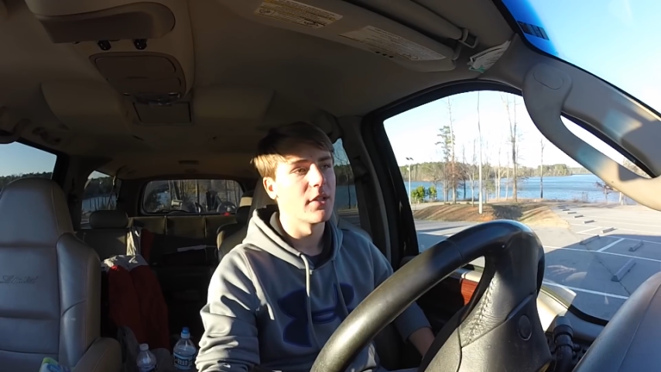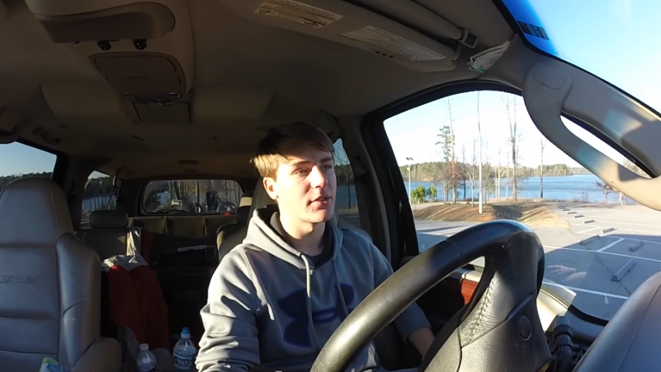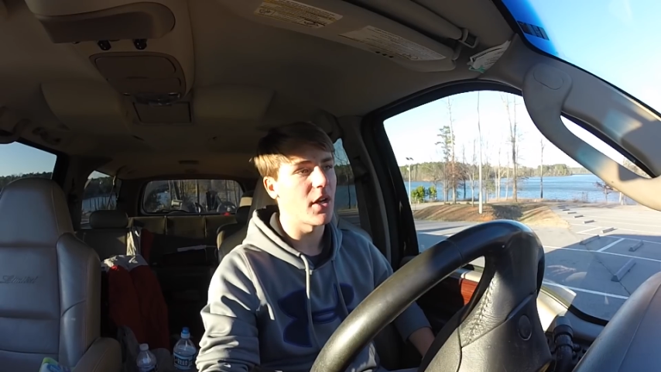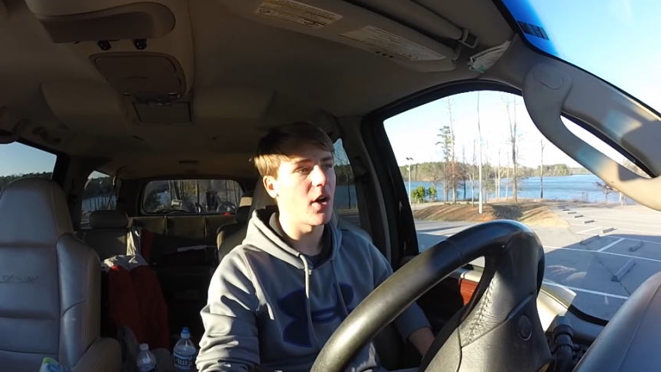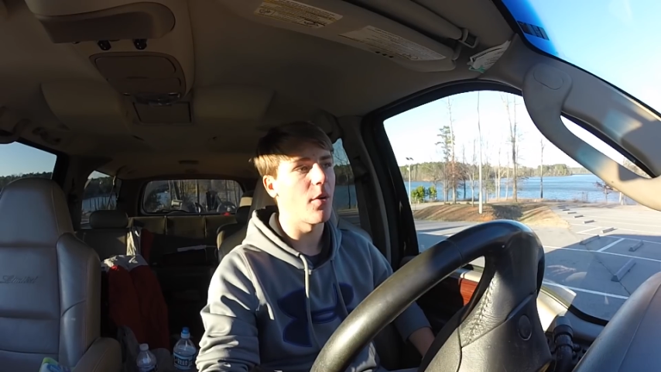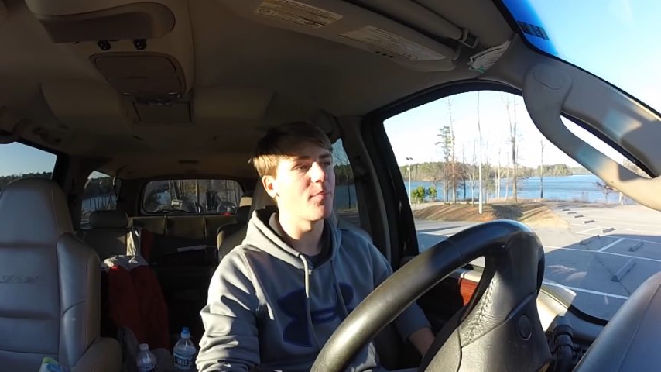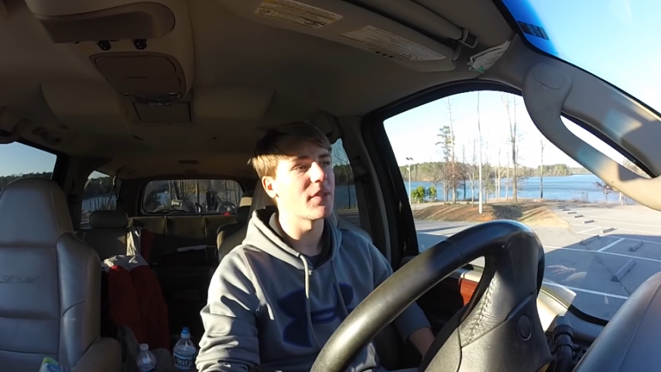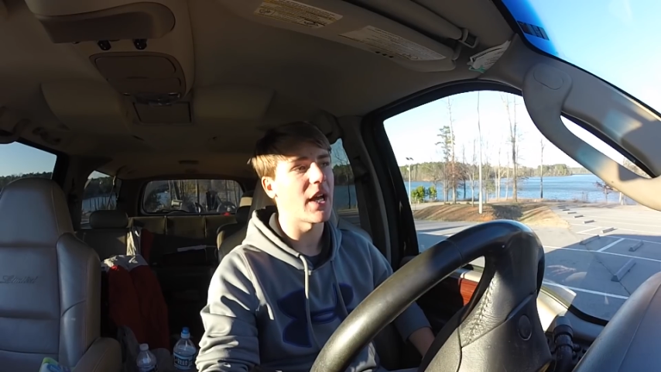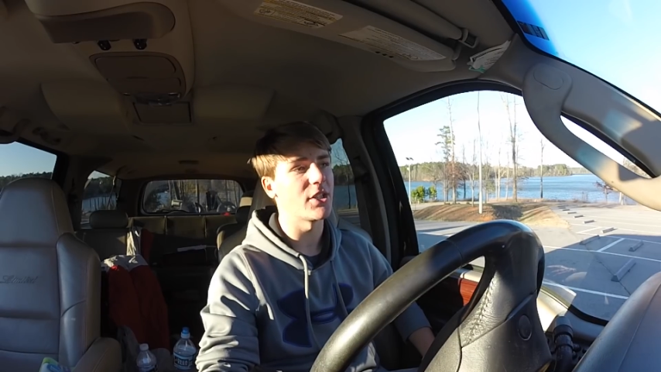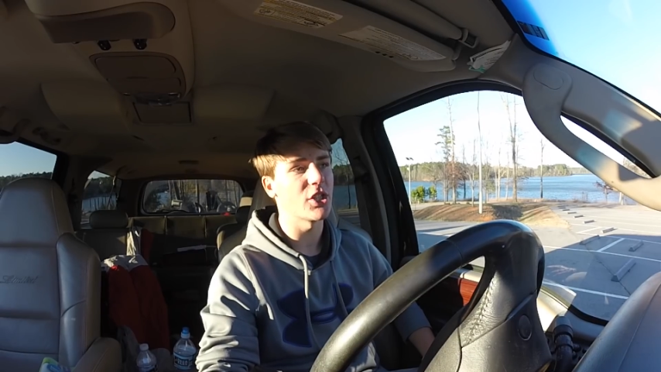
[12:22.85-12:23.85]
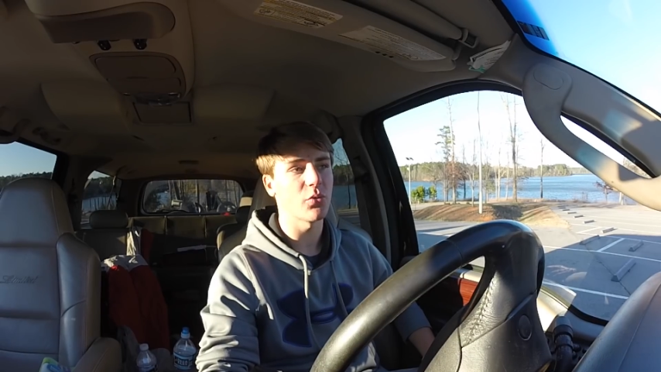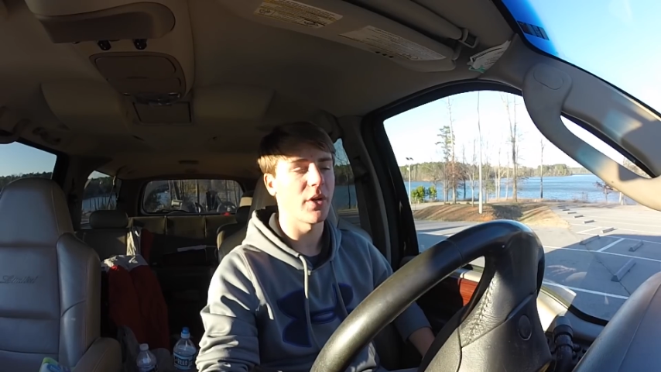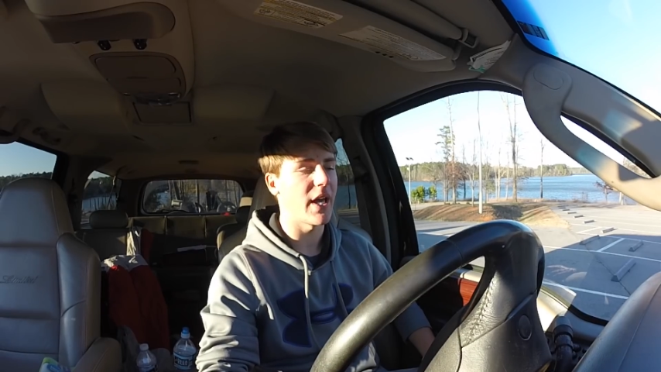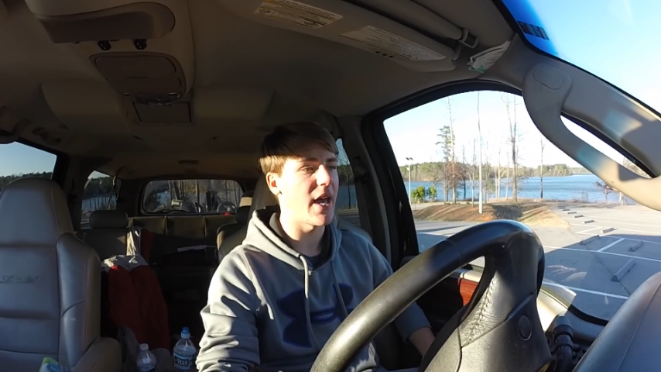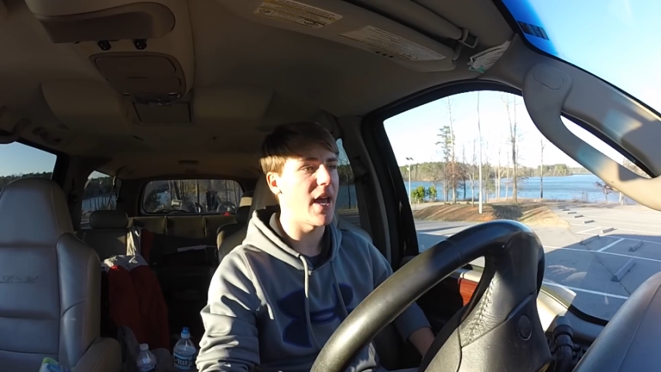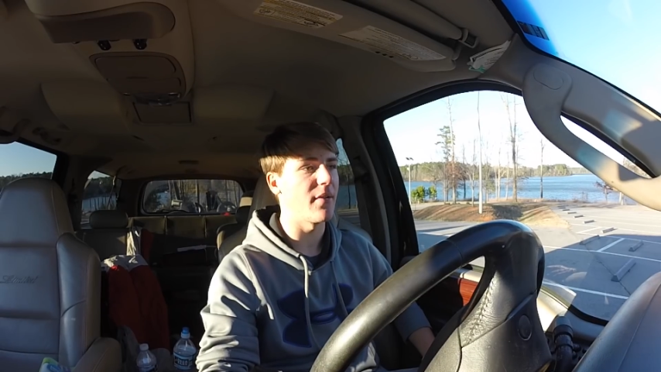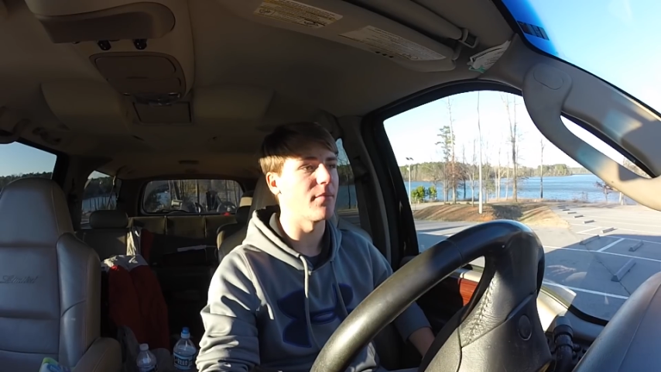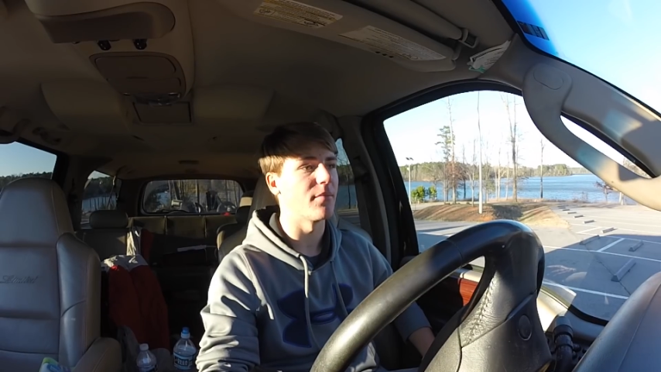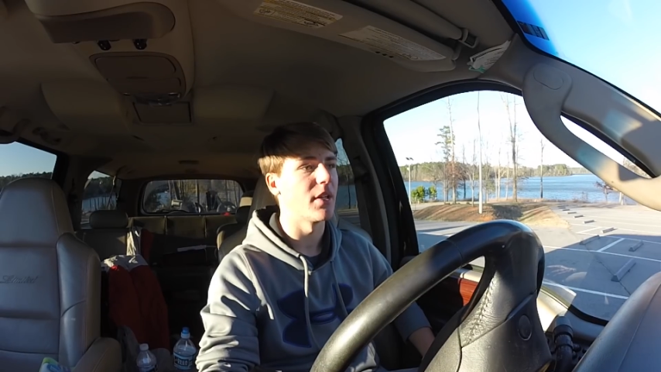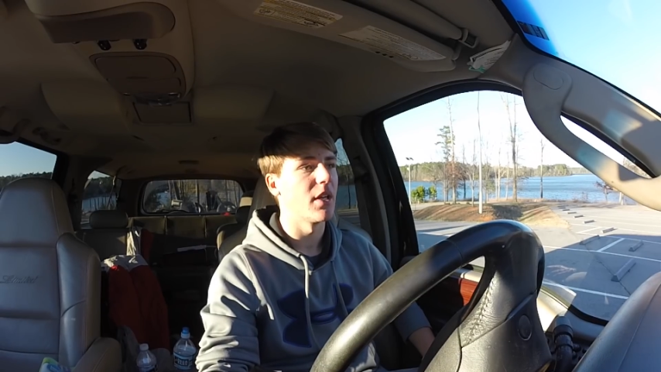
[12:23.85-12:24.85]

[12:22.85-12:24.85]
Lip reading: So I just went ahead and